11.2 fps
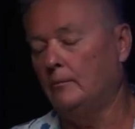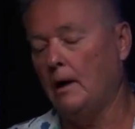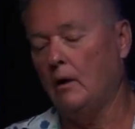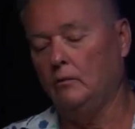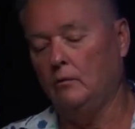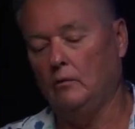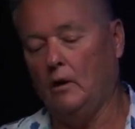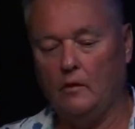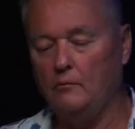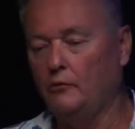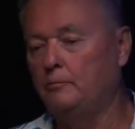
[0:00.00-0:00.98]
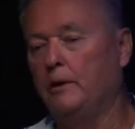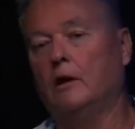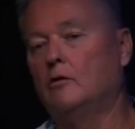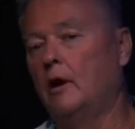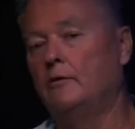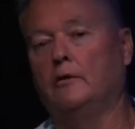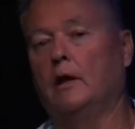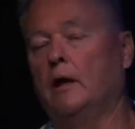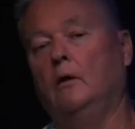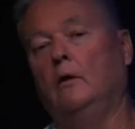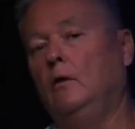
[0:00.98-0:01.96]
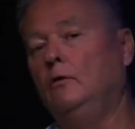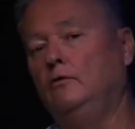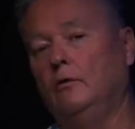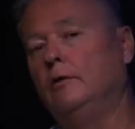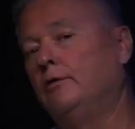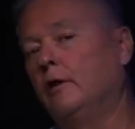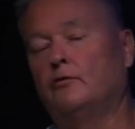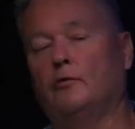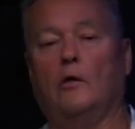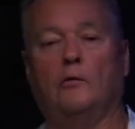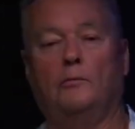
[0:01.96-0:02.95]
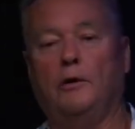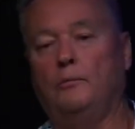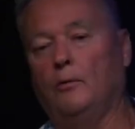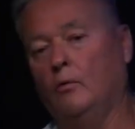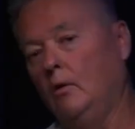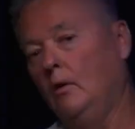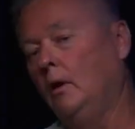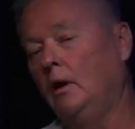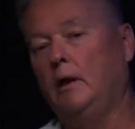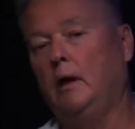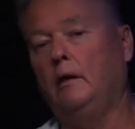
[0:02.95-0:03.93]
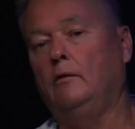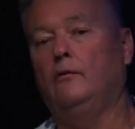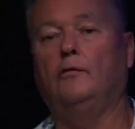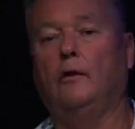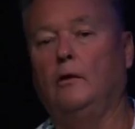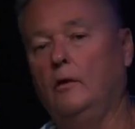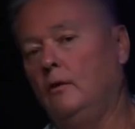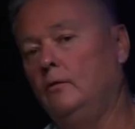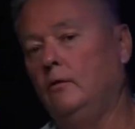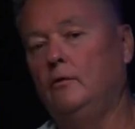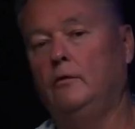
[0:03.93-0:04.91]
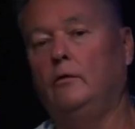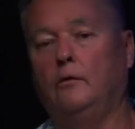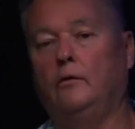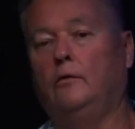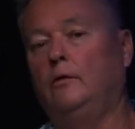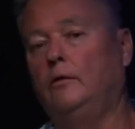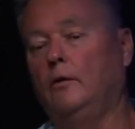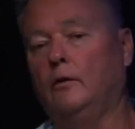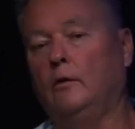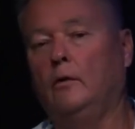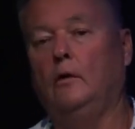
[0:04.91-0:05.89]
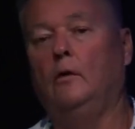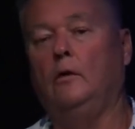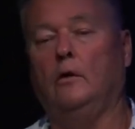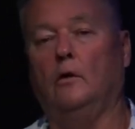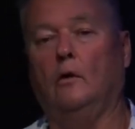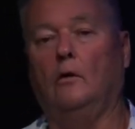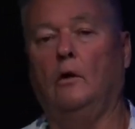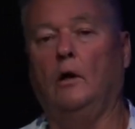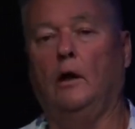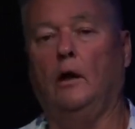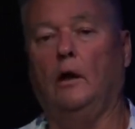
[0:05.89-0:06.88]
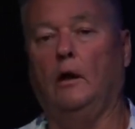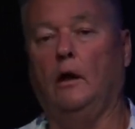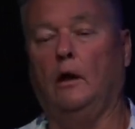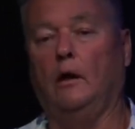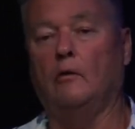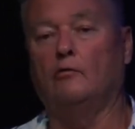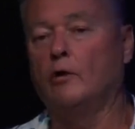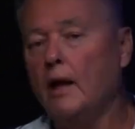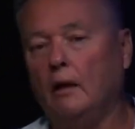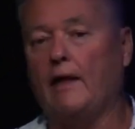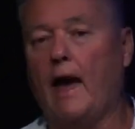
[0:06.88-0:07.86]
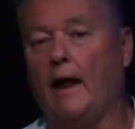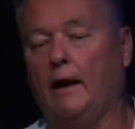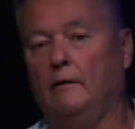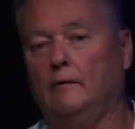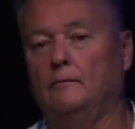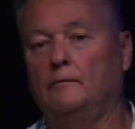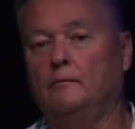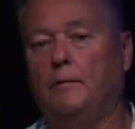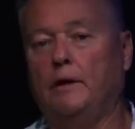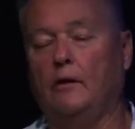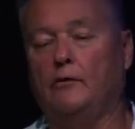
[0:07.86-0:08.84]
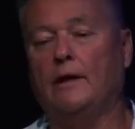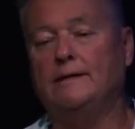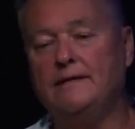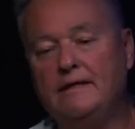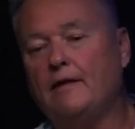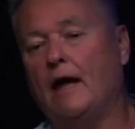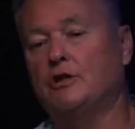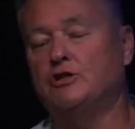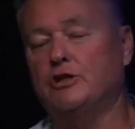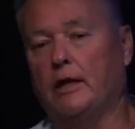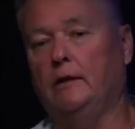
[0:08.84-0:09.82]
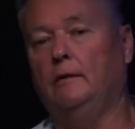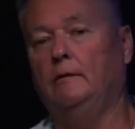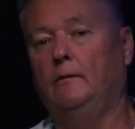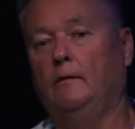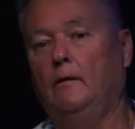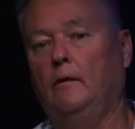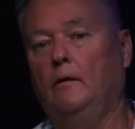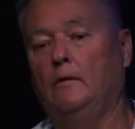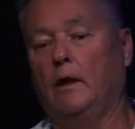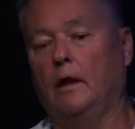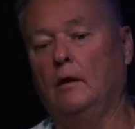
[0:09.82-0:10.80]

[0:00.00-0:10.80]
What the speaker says: it's about almost being Christ-like, doing things for other people, getting this thing you know, and I railed at it because I did that shit.